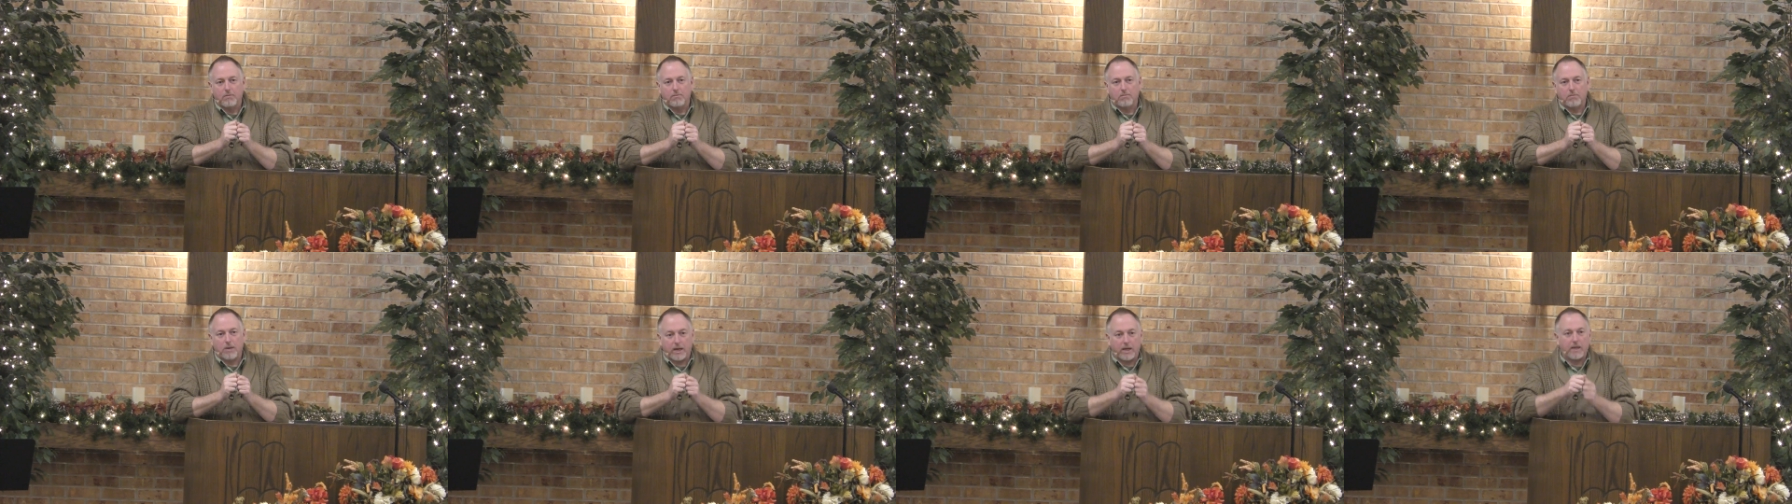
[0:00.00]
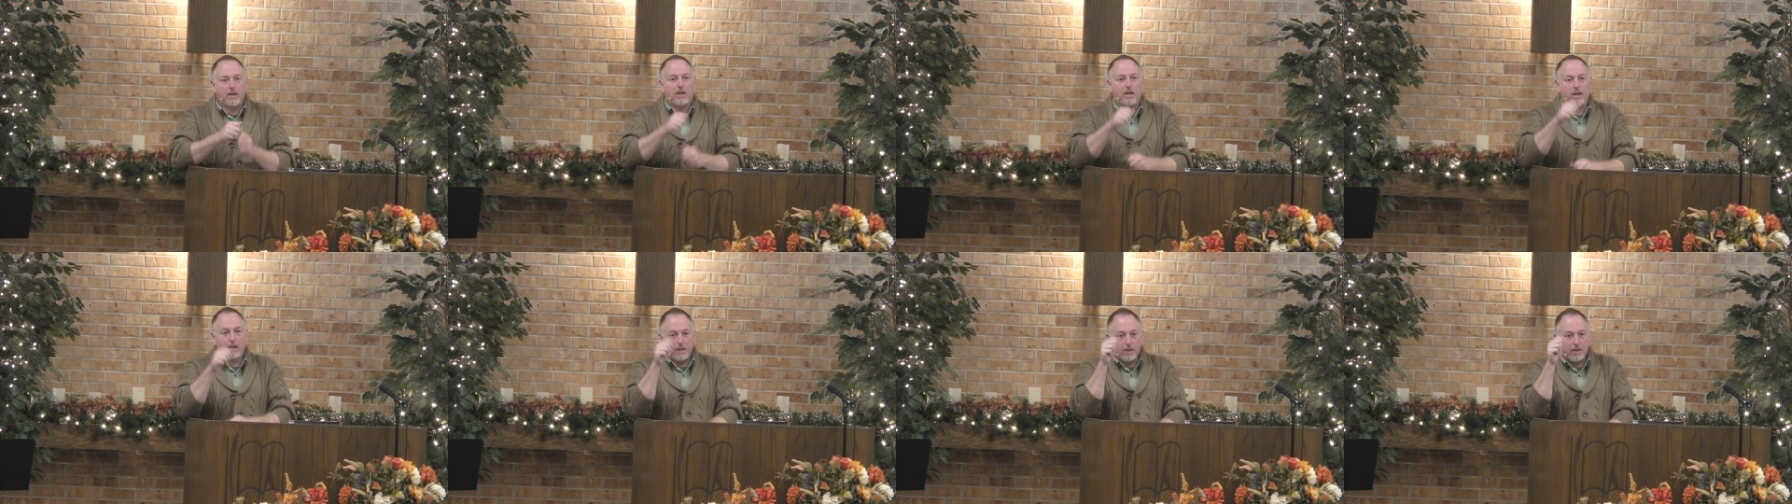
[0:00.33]
might
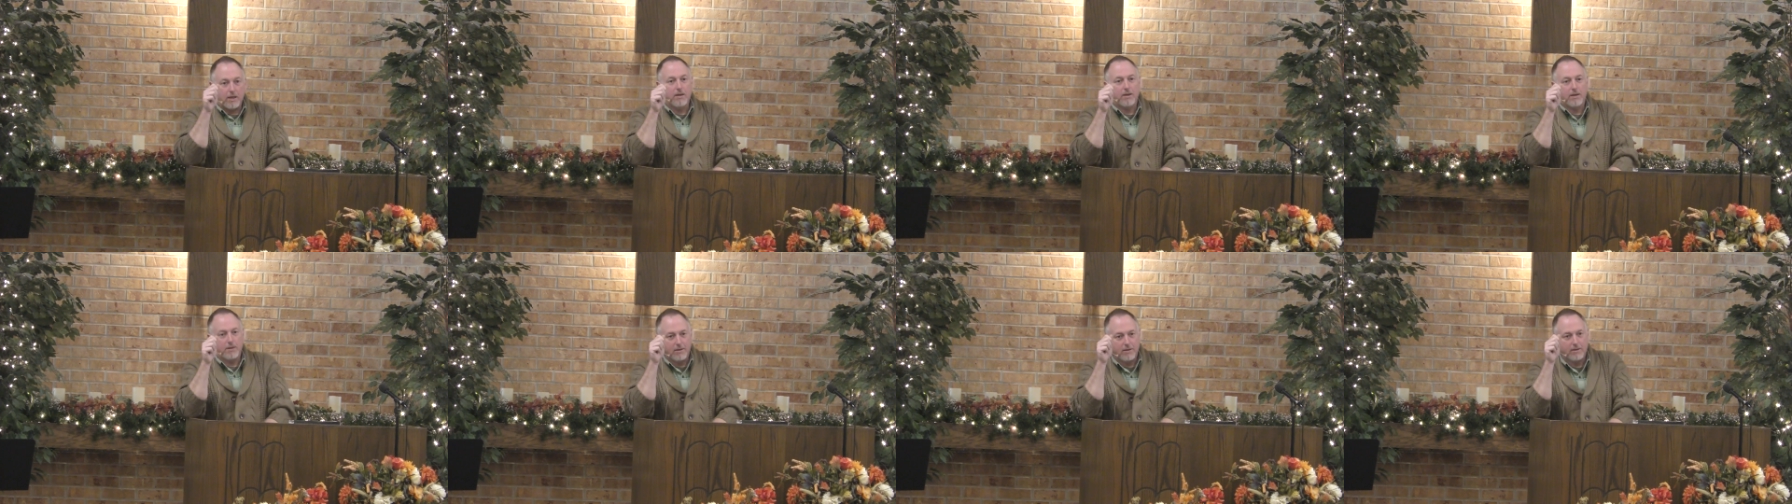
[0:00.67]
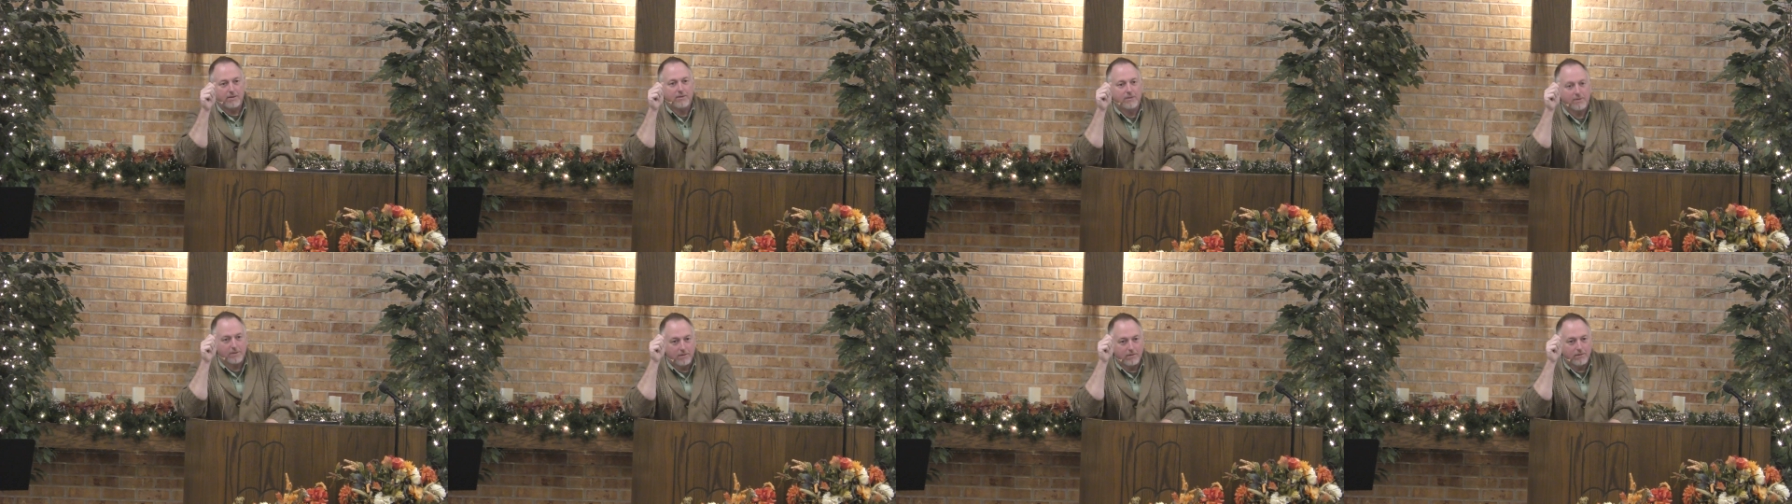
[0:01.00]
He
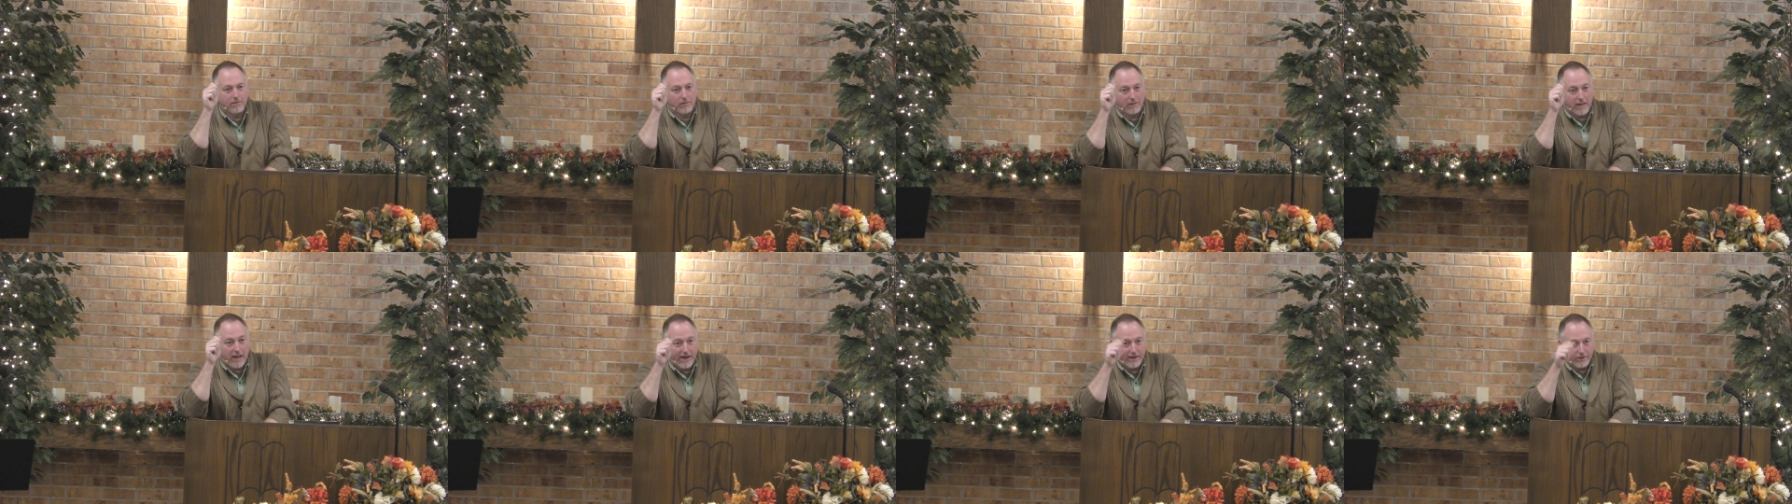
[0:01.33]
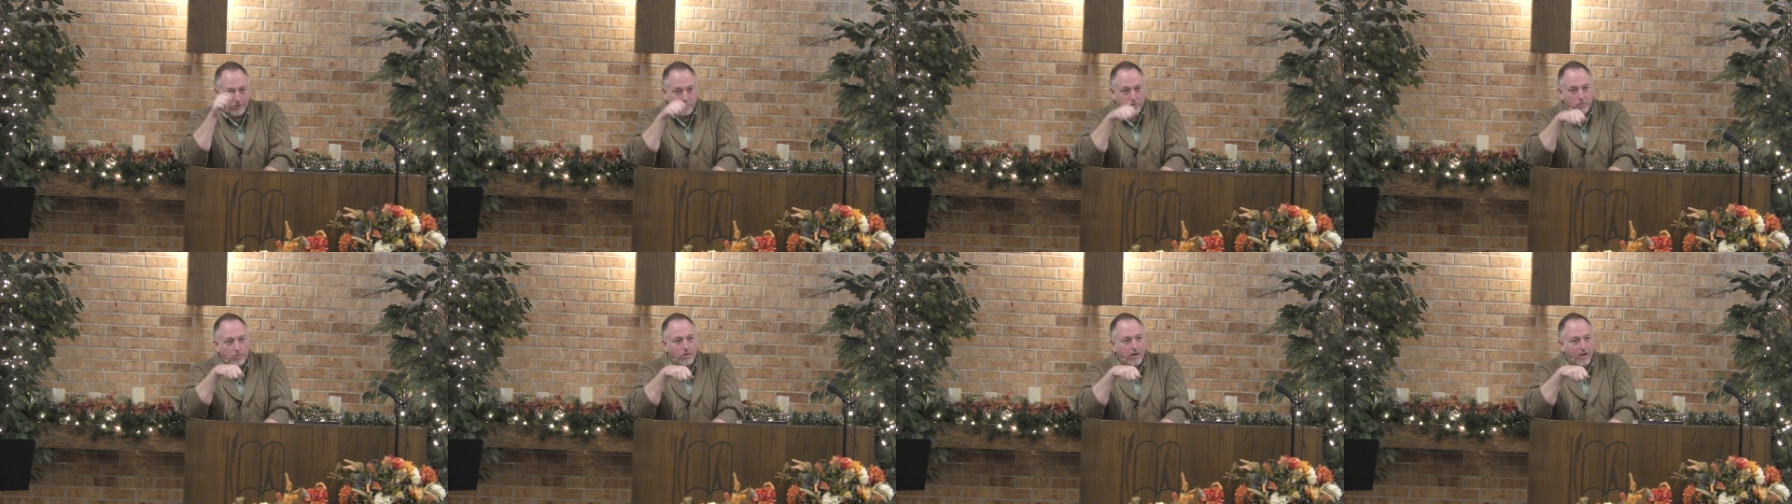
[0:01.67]

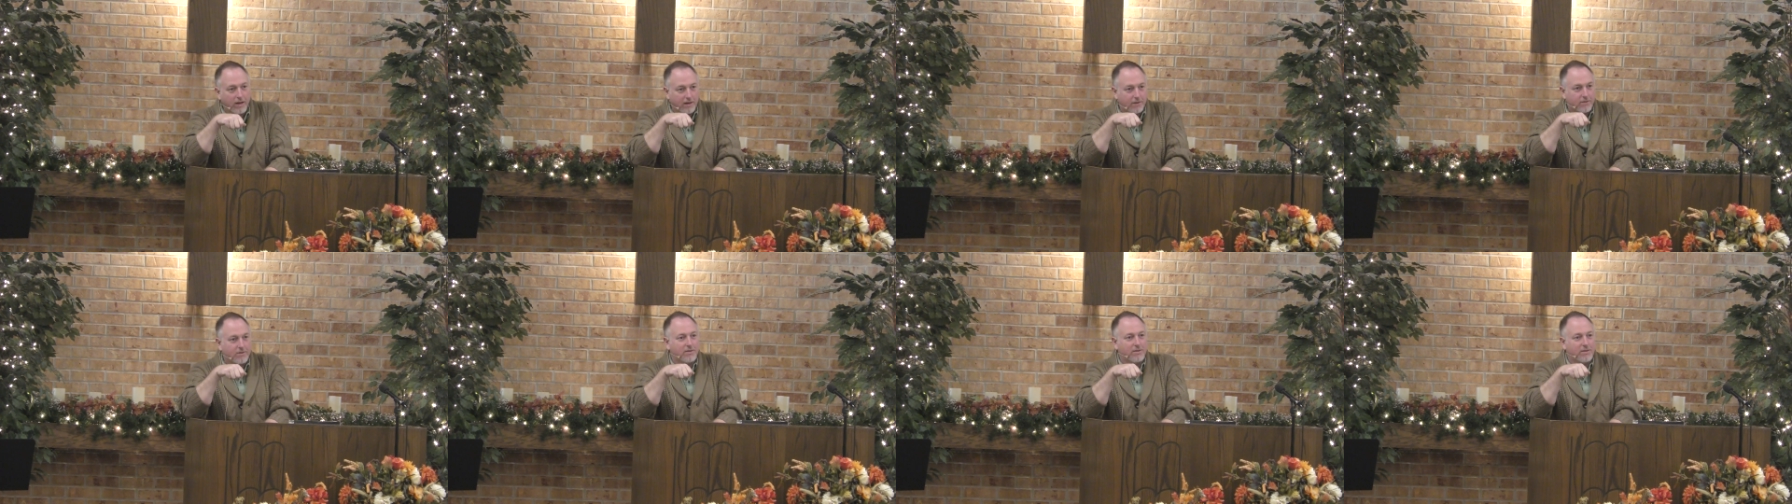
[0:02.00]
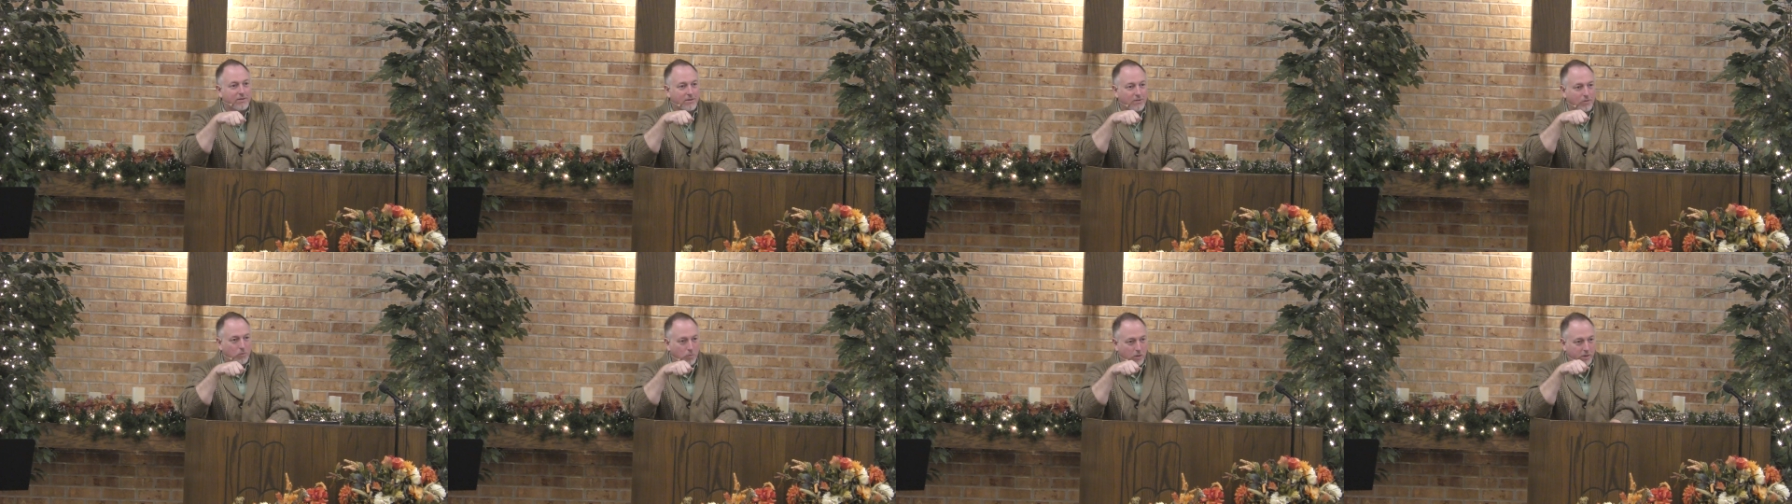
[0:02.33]
lacerate
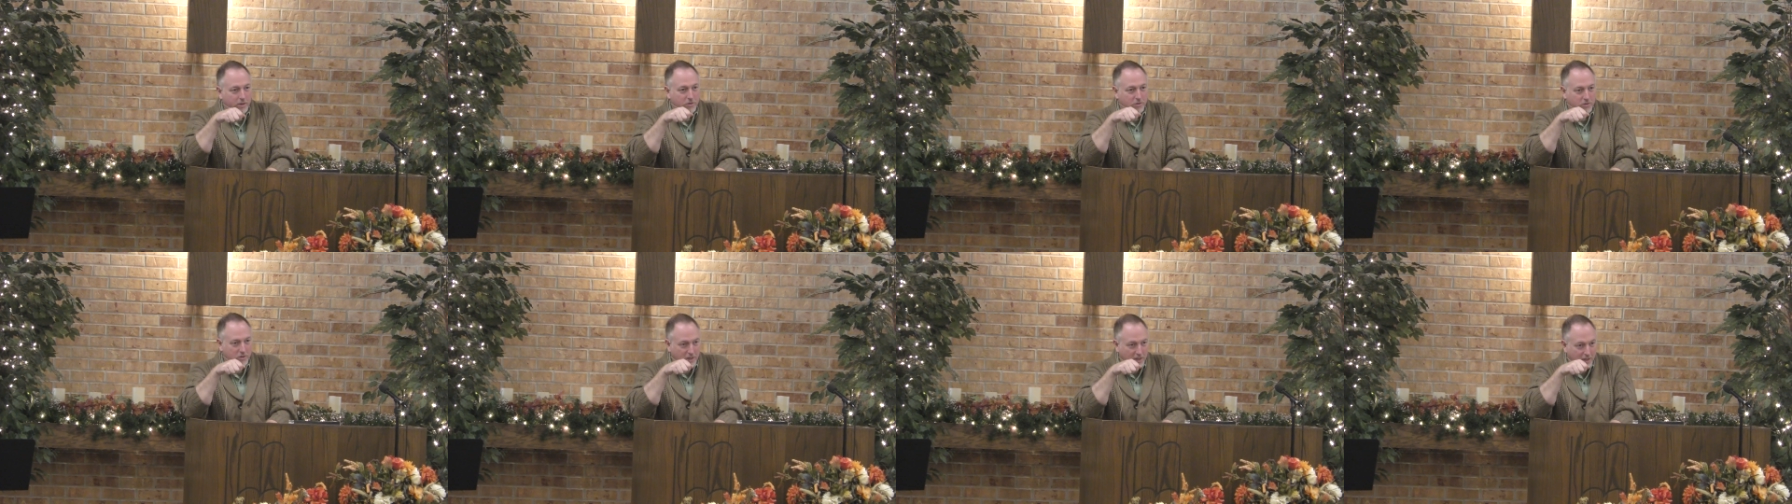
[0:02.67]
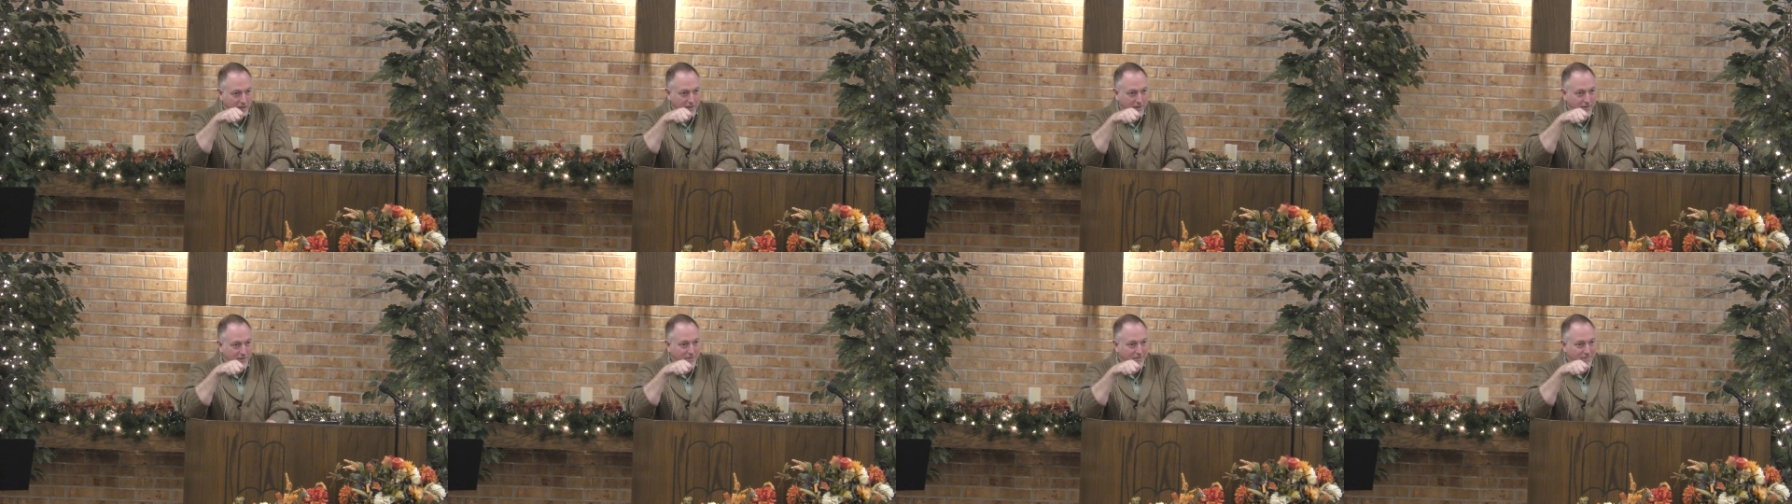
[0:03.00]
what is
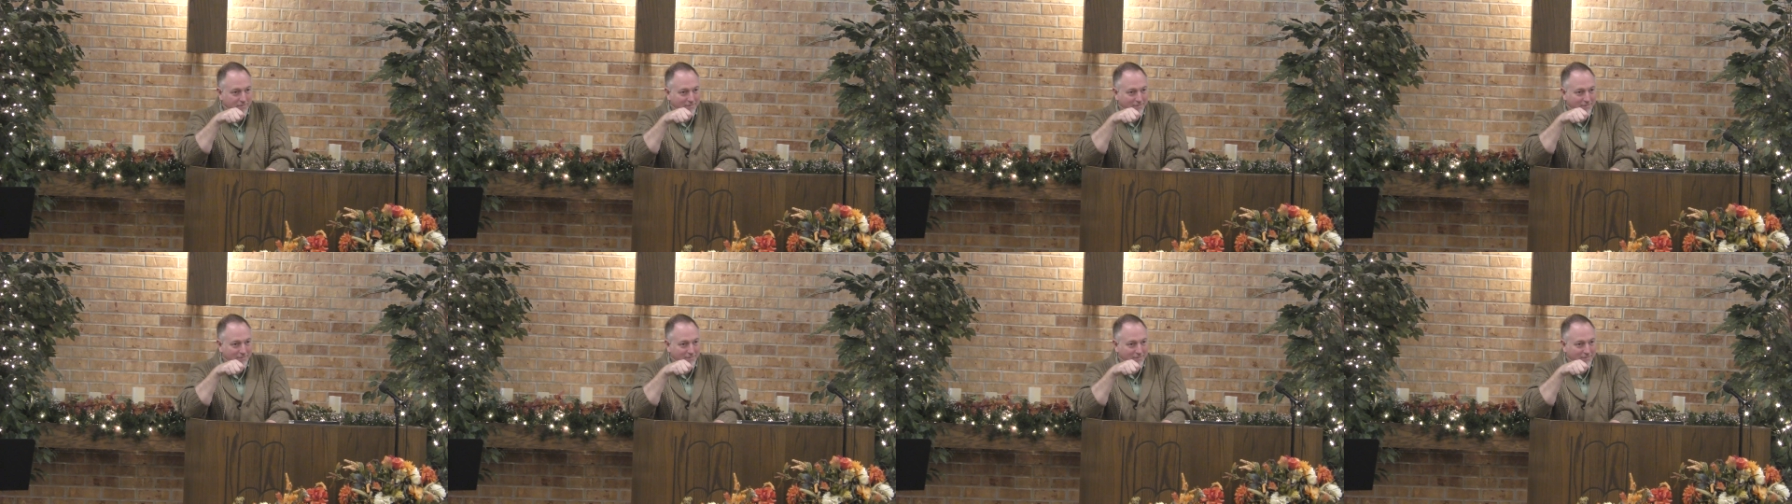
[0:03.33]
needed